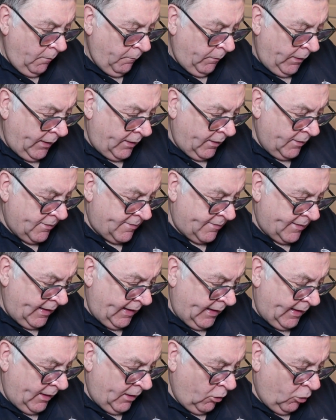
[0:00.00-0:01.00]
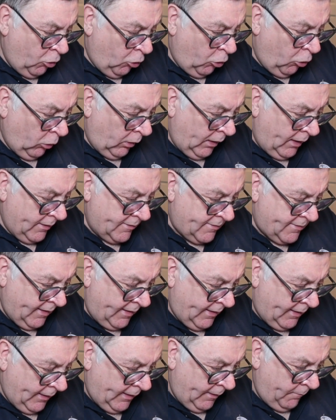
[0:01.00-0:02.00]
But you can see in all that
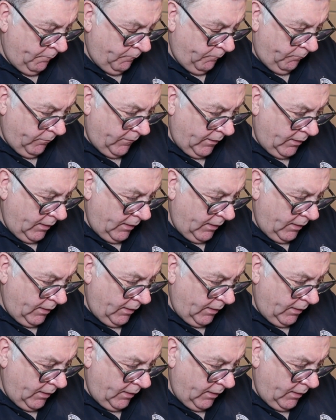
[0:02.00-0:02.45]
time